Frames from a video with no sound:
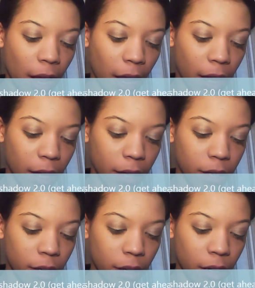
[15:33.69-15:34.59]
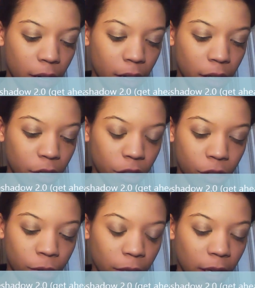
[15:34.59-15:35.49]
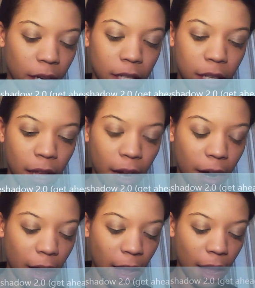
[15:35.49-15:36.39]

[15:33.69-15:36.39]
and just really get into there.